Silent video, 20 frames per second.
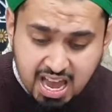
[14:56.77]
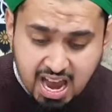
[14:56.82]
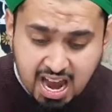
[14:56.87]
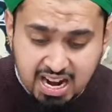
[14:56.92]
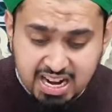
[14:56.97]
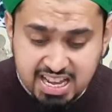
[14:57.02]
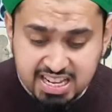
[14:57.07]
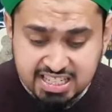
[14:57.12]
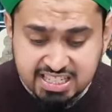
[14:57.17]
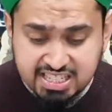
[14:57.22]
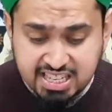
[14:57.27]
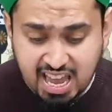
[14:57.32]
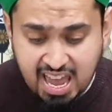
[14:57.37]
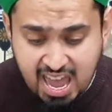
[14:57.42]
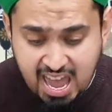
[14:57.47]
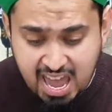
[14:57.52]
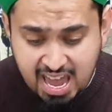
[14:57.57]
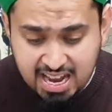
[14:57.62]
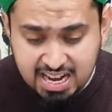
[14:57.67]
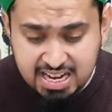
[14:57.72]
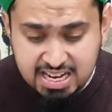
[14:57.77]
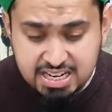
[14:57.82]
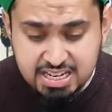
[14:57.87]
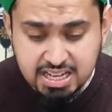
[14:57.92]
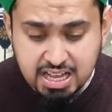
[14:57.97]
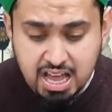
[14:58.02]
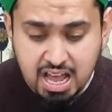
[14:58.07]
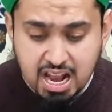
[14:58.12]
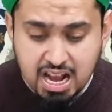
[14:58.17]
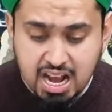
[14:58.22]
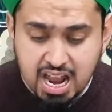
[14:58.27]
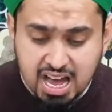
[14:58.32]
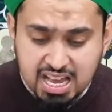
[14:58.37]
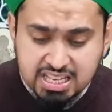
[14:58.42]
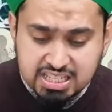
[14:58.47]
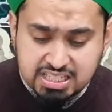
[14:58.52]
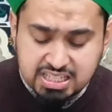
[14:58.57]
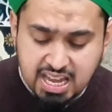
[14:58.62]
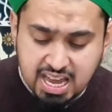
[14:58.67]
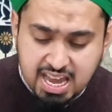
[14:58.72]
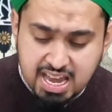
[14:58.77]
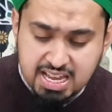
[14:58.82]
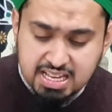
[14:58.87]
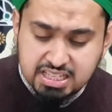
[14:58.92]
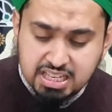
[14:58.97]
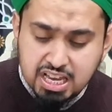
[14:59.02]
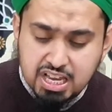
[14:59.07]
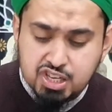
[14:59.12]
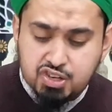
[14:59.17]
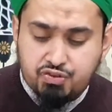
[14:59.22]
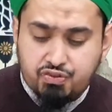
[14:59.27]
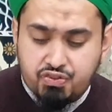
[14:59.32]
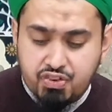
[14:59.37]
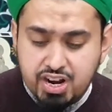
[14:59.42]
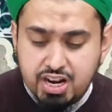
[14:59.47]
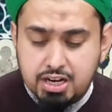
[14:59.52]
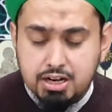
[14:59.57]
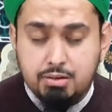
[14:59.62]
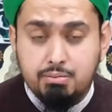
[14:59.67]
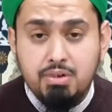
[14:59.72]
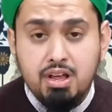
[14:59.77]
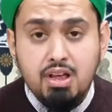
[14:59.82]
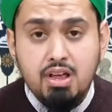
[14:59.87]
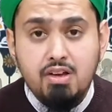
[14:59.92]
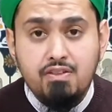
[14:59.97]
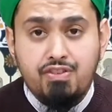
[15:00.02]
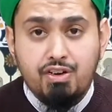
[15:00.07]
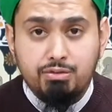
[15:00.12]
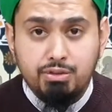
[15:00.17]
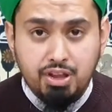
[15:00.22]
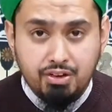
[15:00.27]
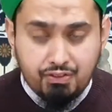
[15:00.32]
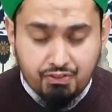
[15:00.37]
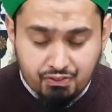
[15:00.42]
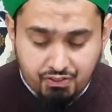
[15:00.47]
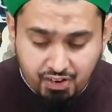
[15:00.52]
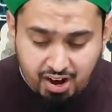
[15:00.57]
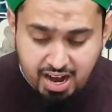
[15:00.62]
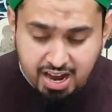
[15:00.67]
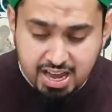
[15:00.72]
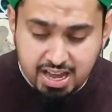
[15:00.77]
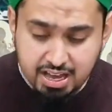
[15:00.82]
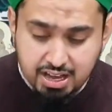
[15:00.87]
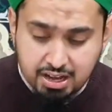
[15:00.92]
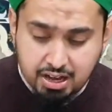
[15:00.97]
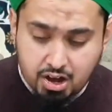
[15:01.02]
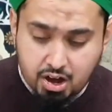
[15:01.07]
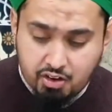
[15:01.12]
and its end, last days, is freedom from the fire